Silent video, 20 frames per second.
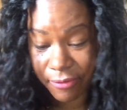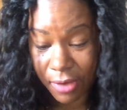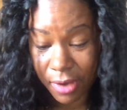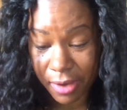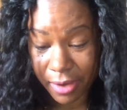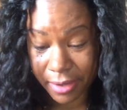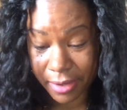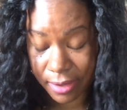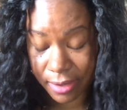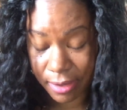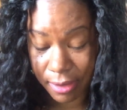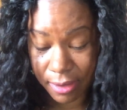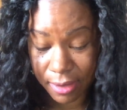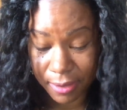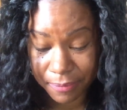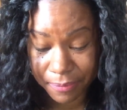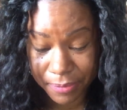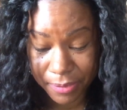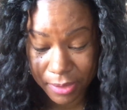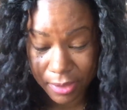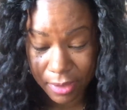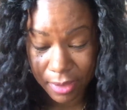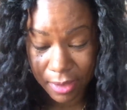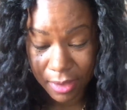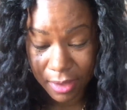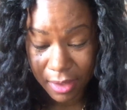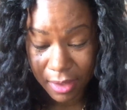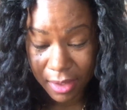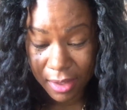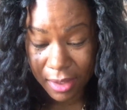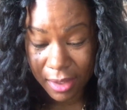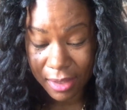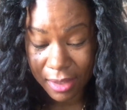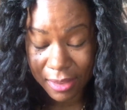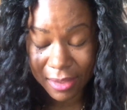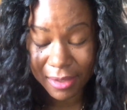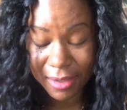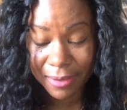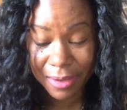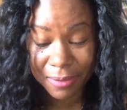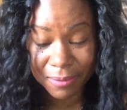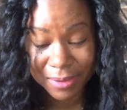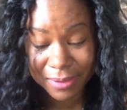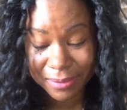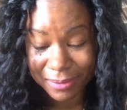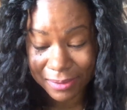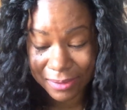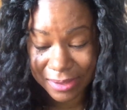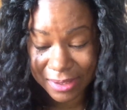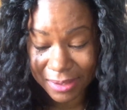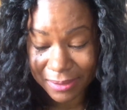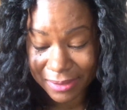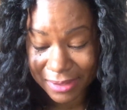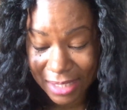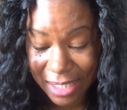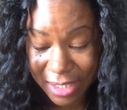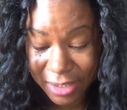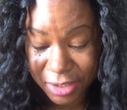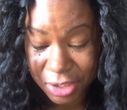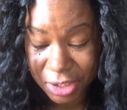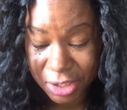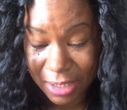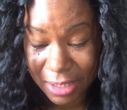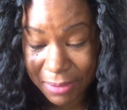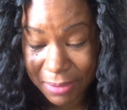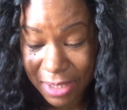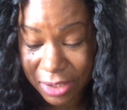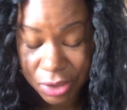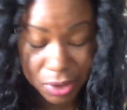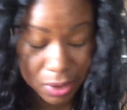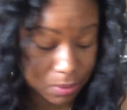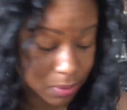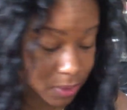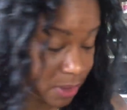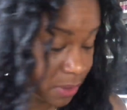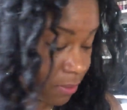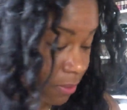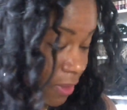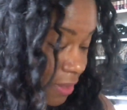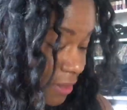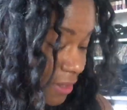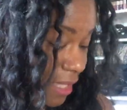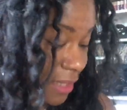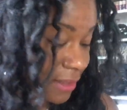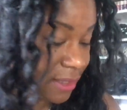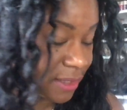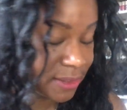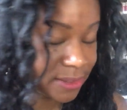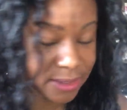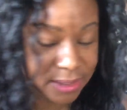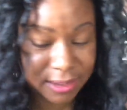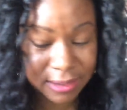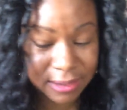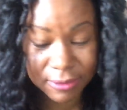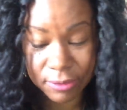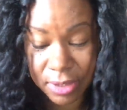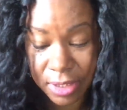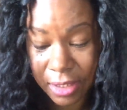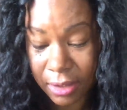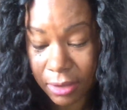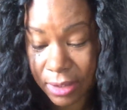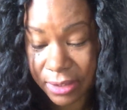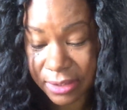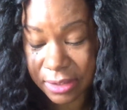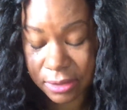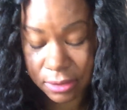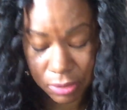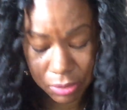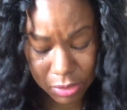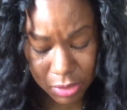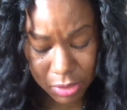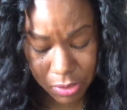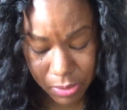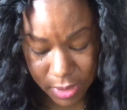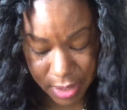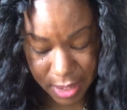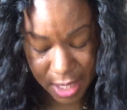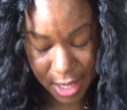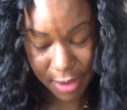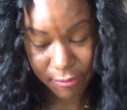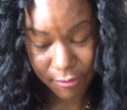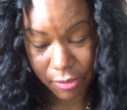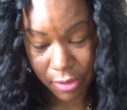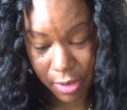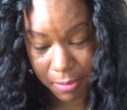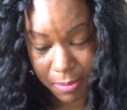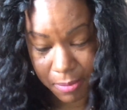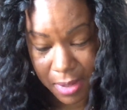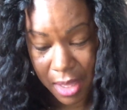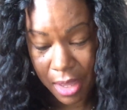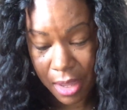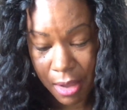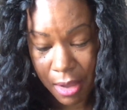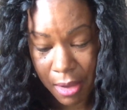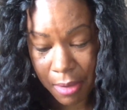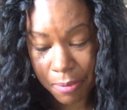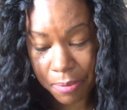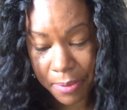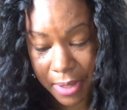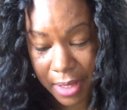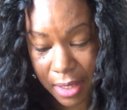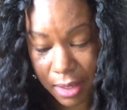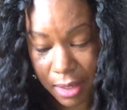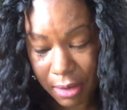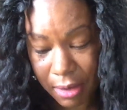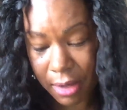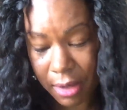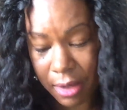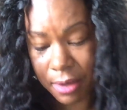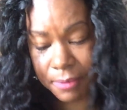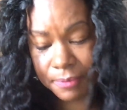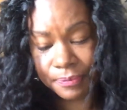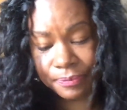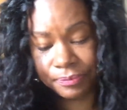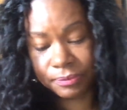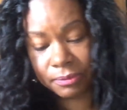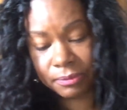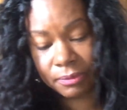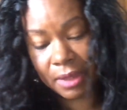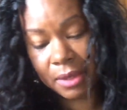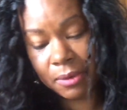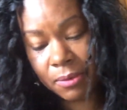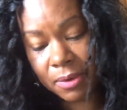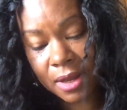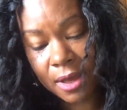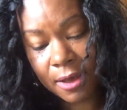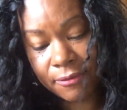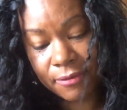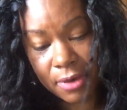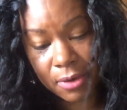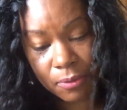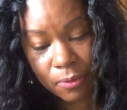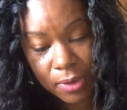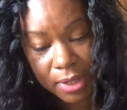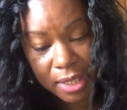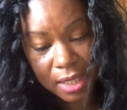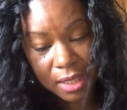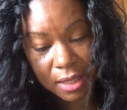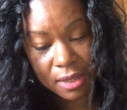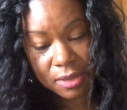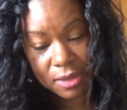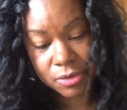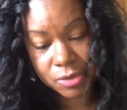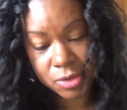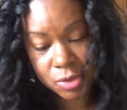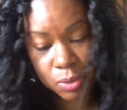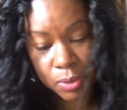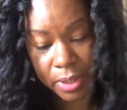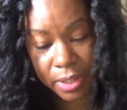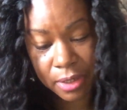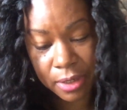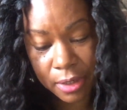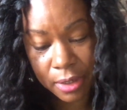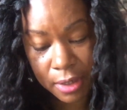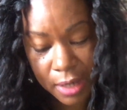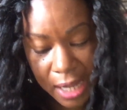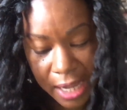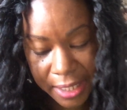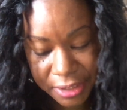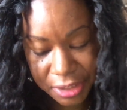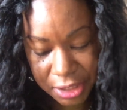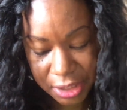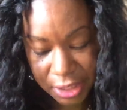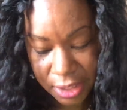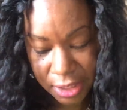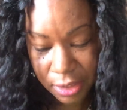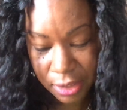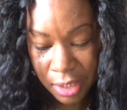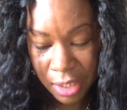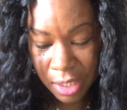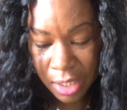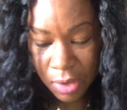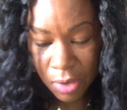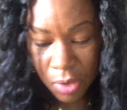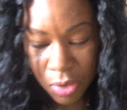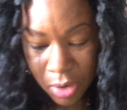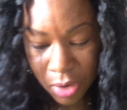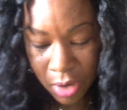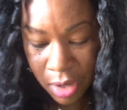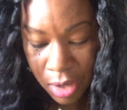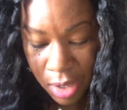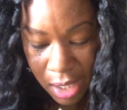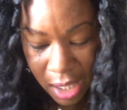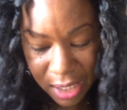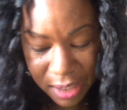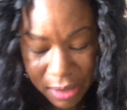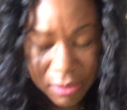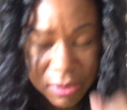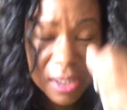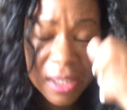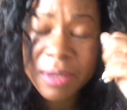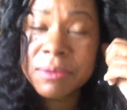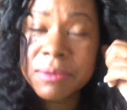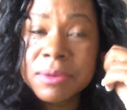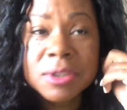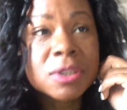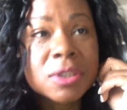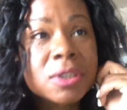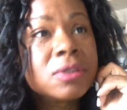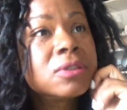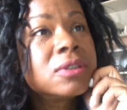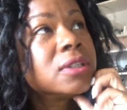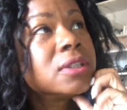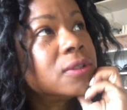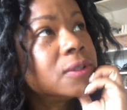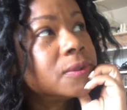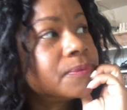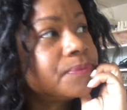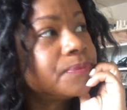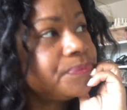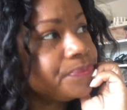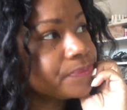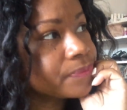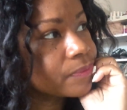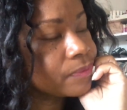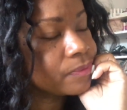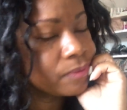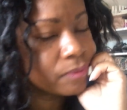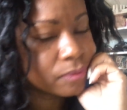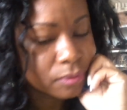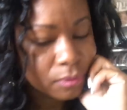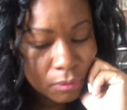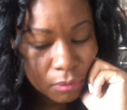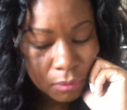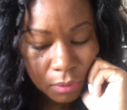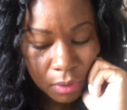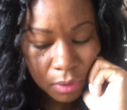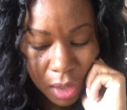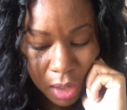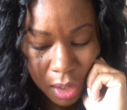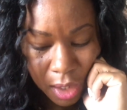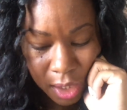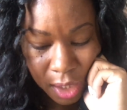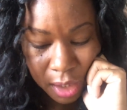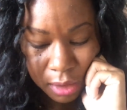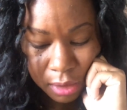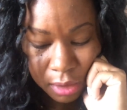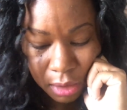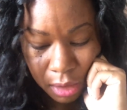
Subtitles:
on I want to say it was IG. I'm not sure what it was. I did see the video. I just don't know where it came from. But he went off on either Twitter, IG. I don't think it was YouTube. And